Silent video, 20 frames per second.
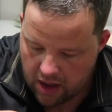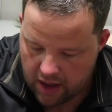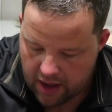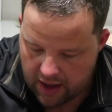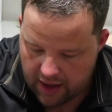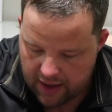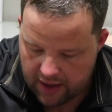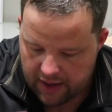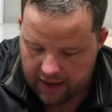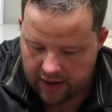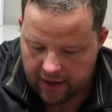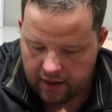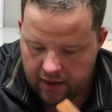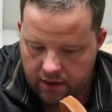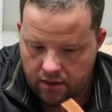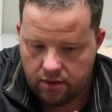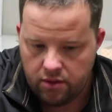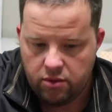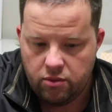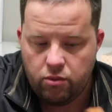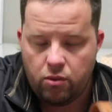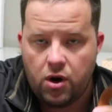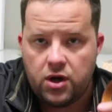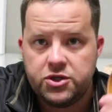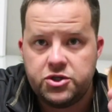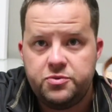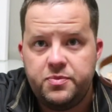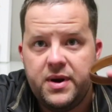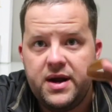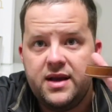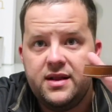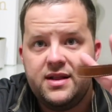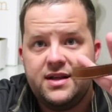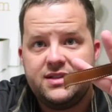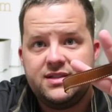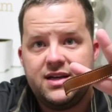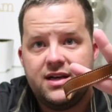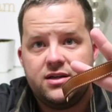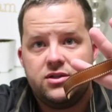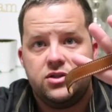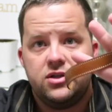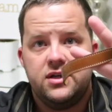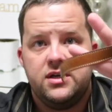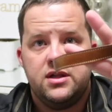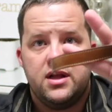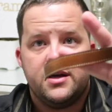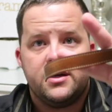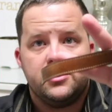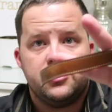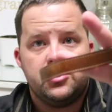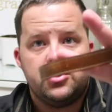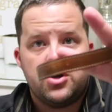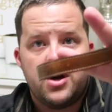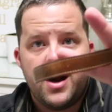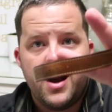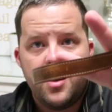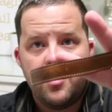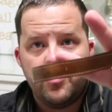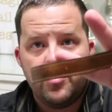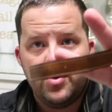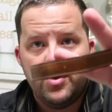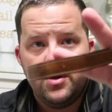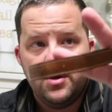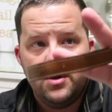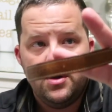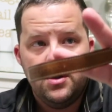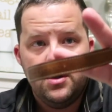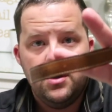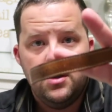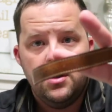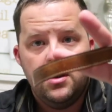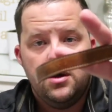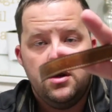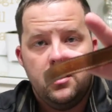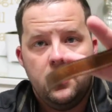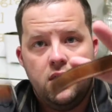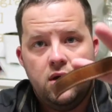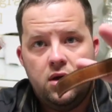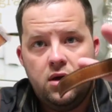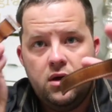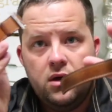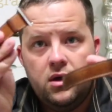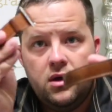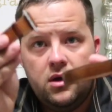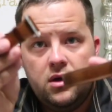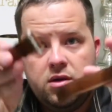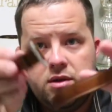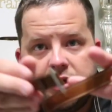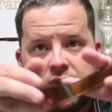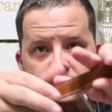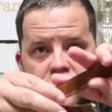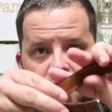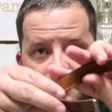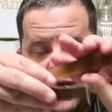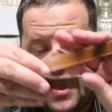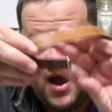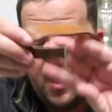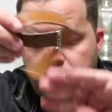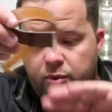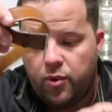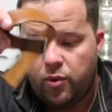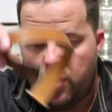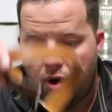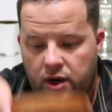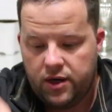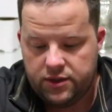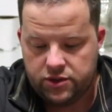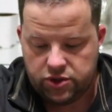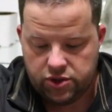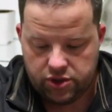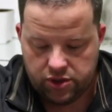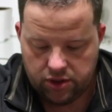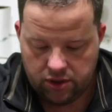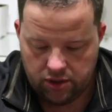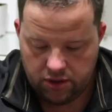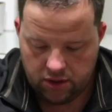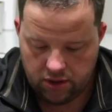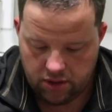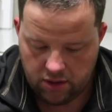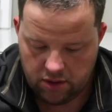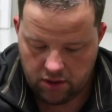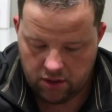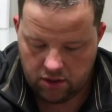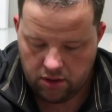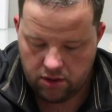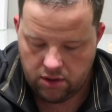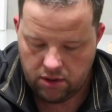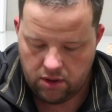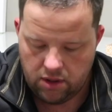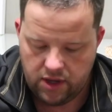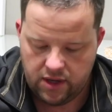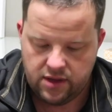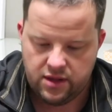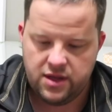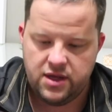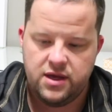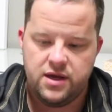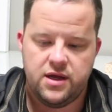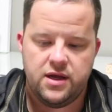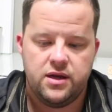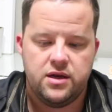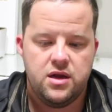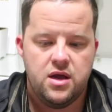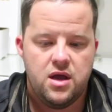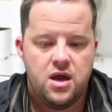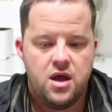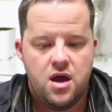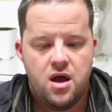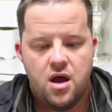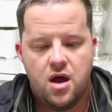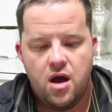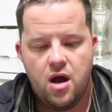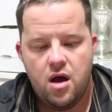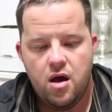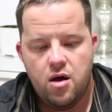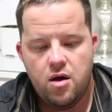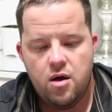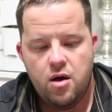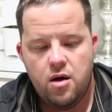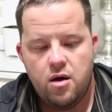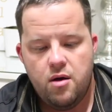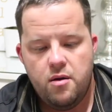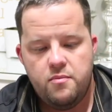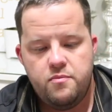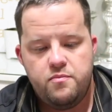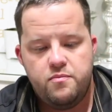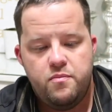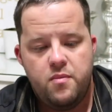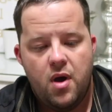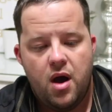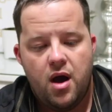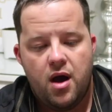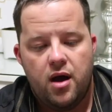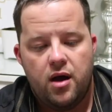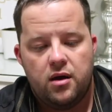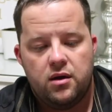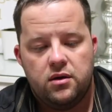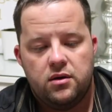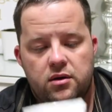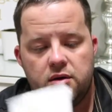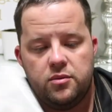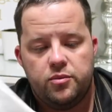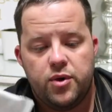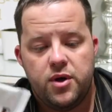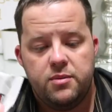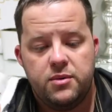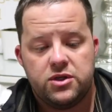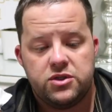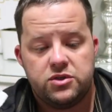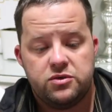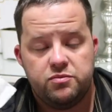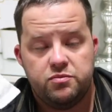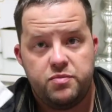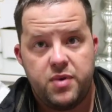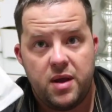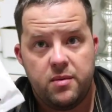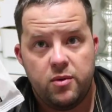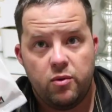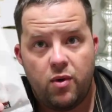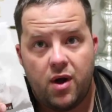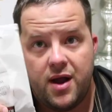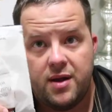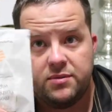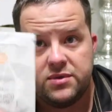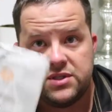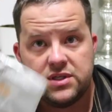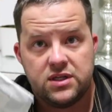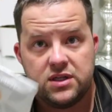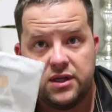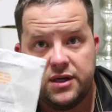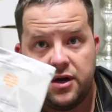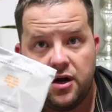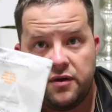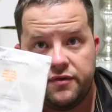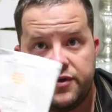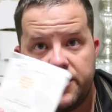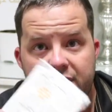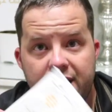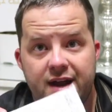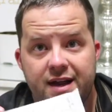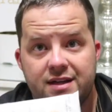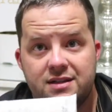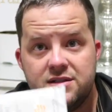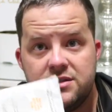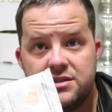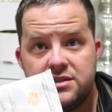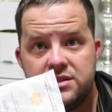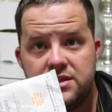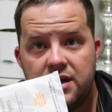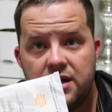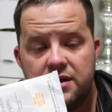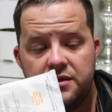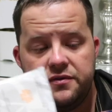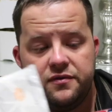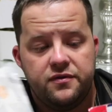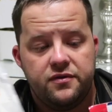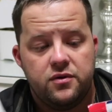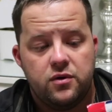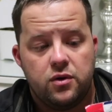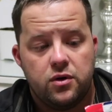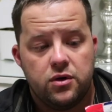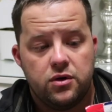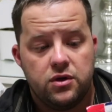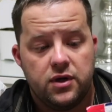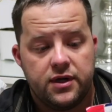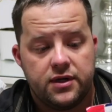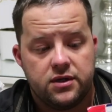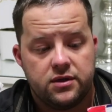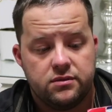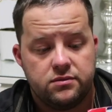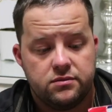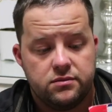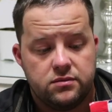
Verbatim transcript: A watch band that's actually like a strap that goes to my Apple Watch. And then uh, pretty much baby wipes to clean off your hands and stuff. Or like,